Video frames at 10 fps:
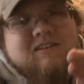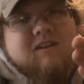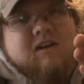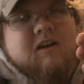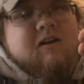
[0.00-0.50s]

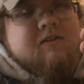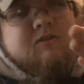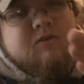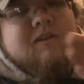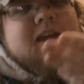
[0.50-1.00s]

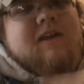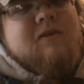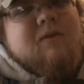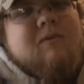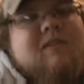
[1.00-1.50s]
UK
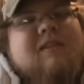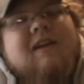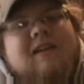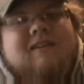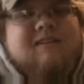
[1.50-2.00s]
crew, they
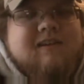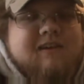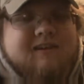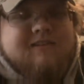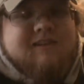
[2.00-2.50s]
got to see
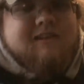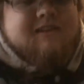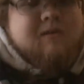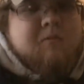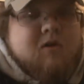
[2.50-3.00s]
an extended
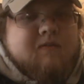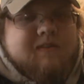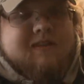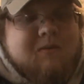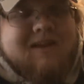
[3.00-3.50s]
demo of it,
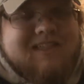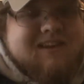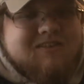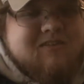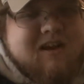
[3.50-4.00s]
and the way they
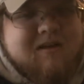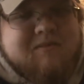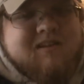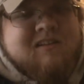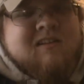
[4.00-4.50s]
described
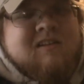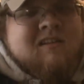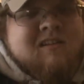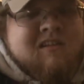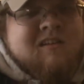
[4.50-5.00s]
it
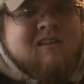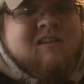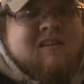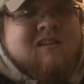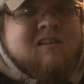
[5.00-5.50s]

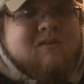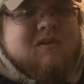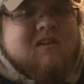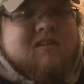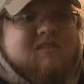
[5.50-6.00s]

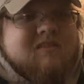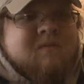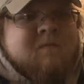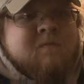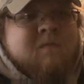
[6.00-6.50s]

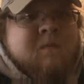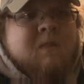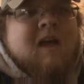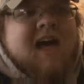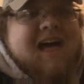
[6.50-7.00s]
was
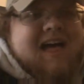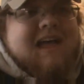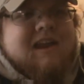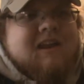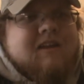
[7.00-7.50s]

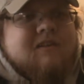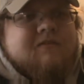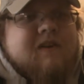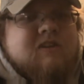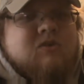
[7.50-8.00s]
hide,
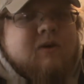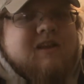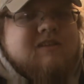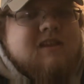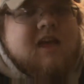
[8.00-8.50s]
fetch
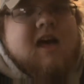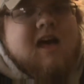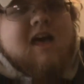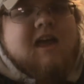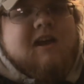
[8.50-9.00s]
quest,
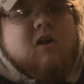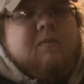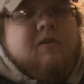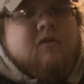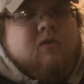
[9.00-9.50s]
hide,
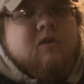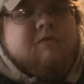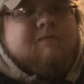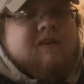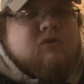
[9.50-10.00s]
open a door, fetch